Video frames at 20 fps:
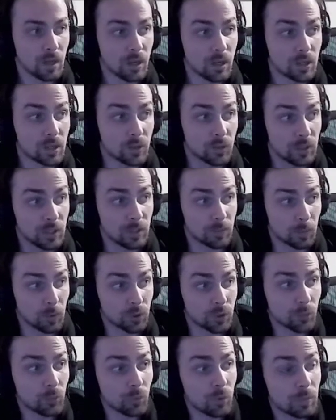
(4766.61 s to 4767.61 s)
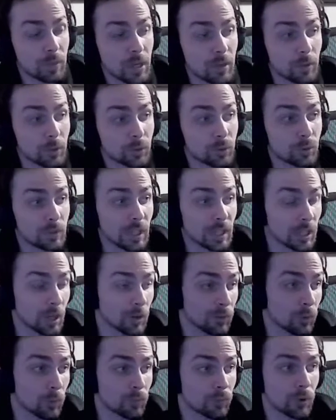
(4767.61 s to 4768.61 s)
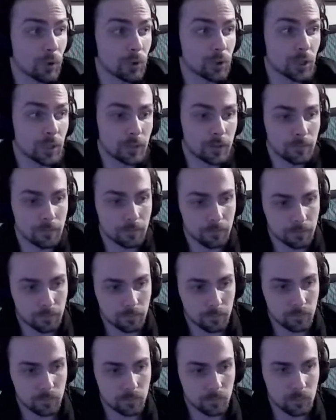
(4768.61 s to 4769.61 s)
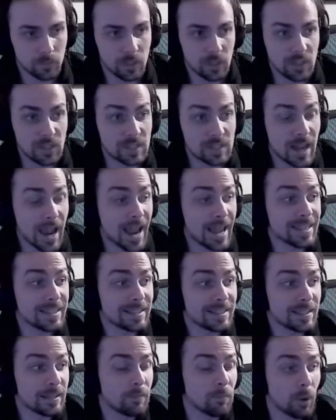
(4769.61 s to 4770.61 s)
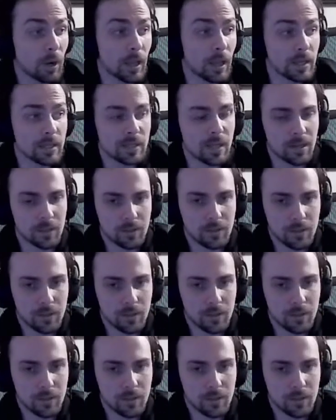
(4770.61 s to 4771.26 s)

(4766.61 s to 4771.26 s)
So this person will be able to take care of the project. This is as simple as that.